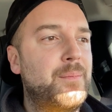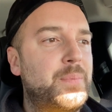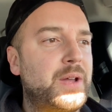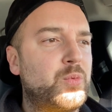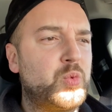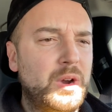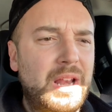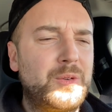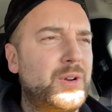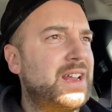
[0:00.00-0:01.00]
But
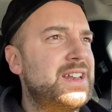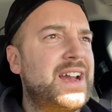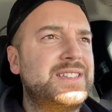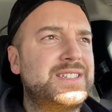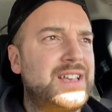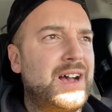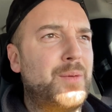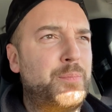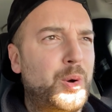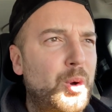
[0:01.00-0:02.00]
really nice
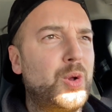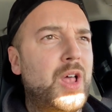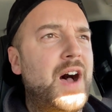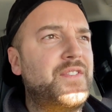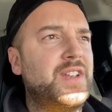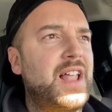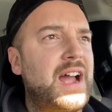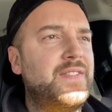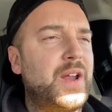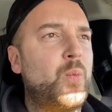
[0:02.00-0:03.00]
pull off the
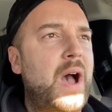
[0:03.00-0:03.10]
line there.